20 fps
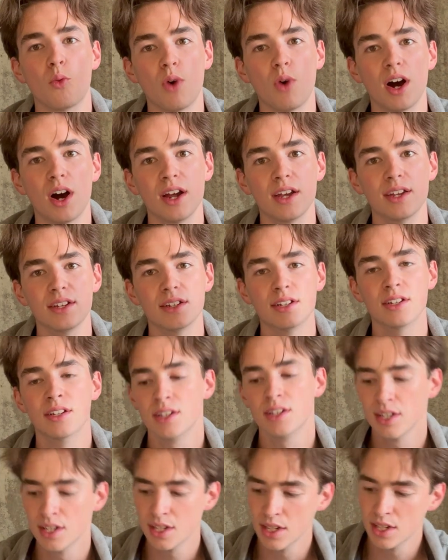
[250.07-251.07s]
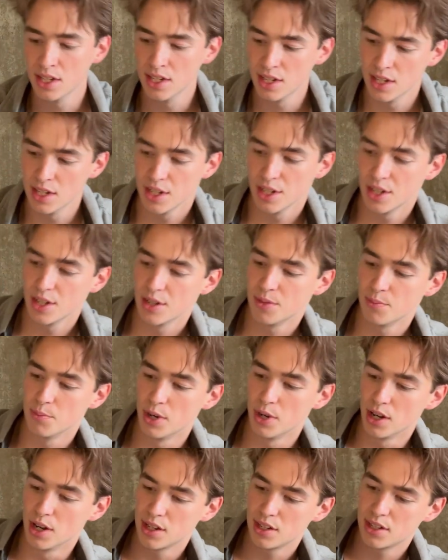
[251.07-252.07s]
wine.
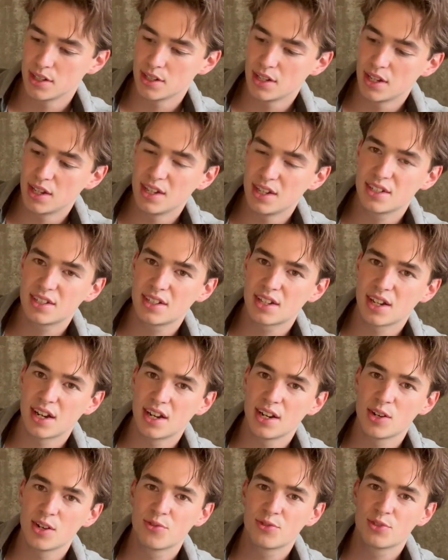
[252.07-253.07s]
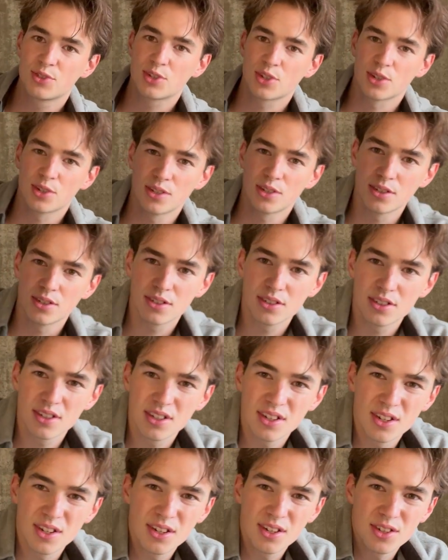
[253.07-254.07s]
But it kind of turned
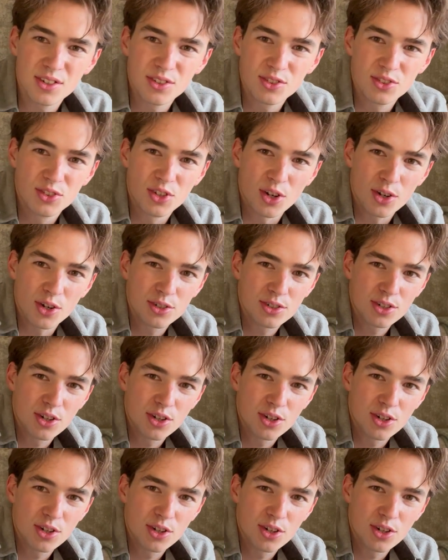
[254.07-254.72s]
dirt